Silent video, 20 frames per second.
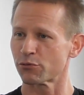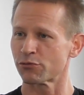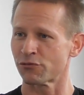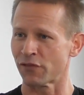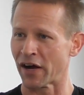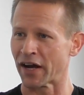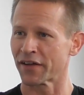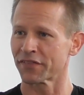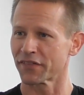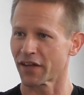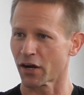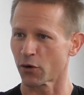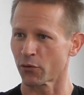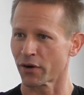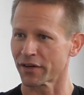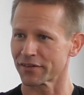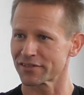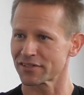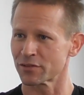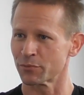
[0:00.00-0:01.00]
find that
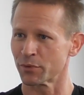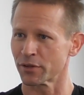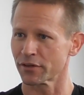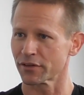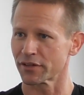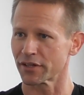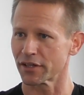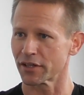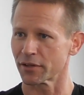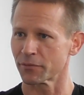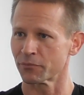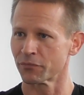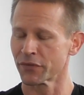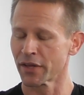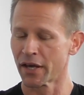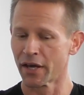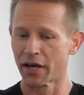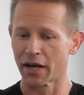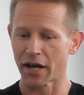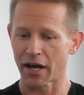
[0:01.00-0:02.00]
right stability.
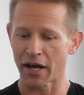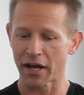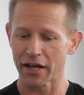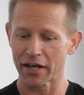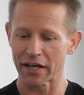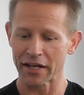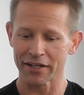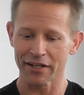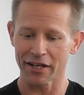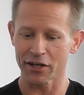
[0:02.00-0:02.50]
And